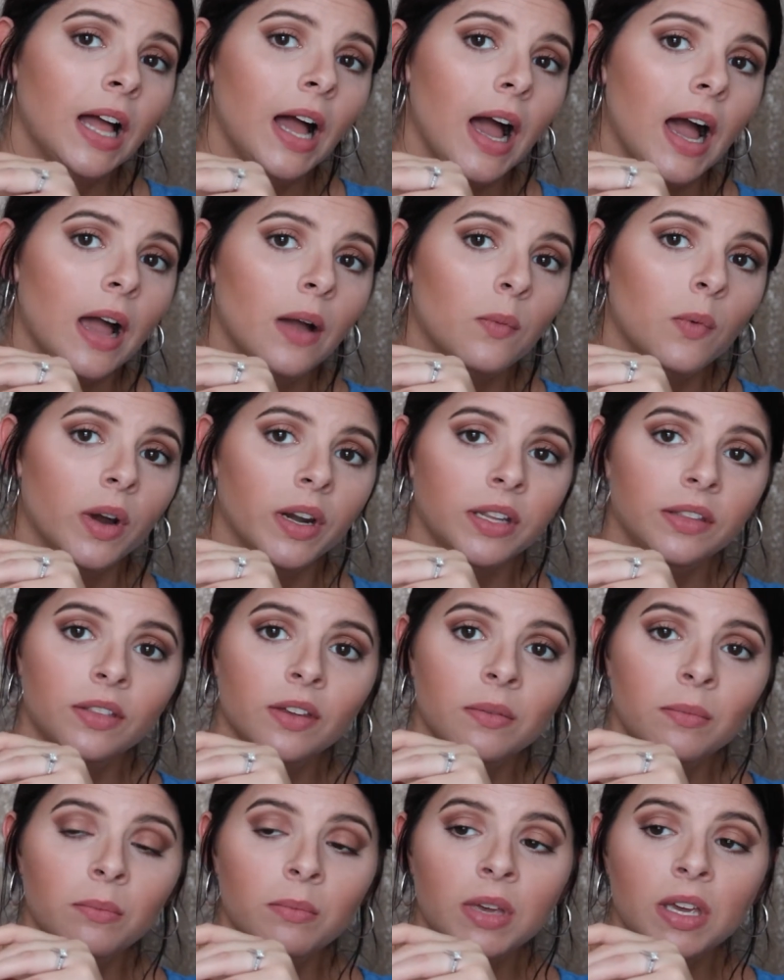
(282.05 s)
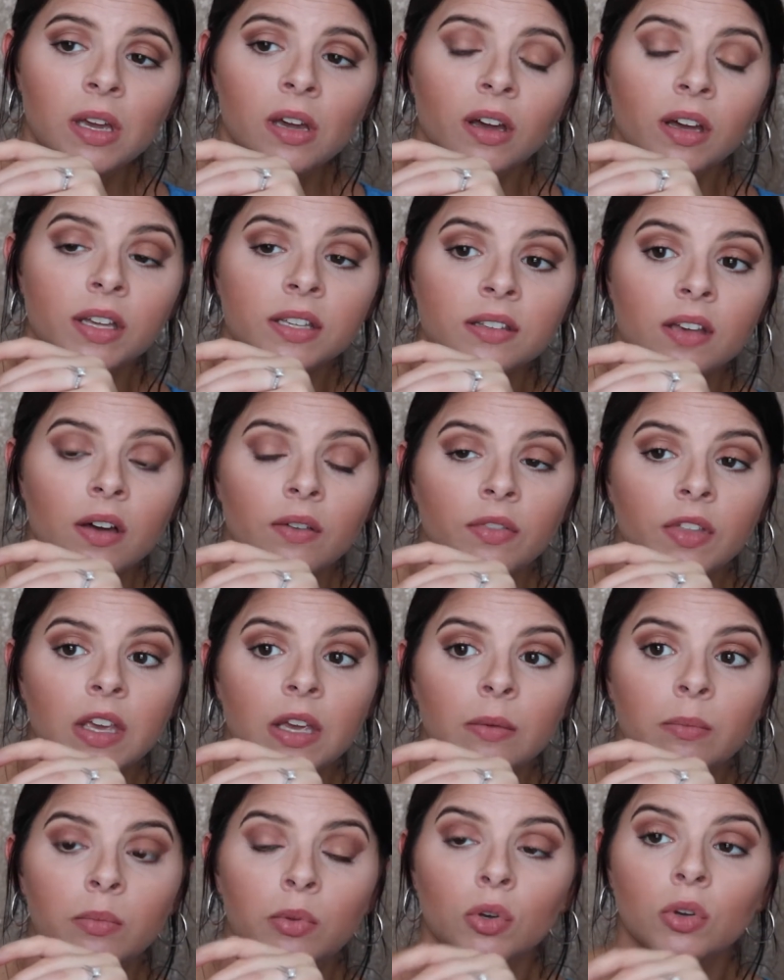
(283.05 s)
I wanted them because of
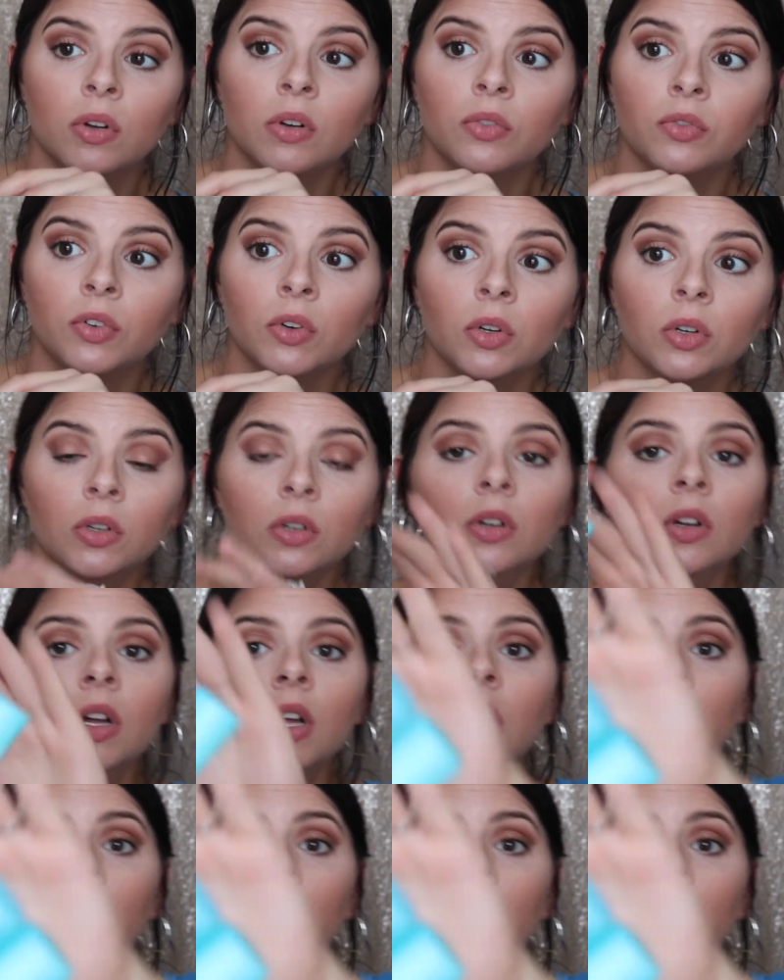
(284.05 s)
the beautiful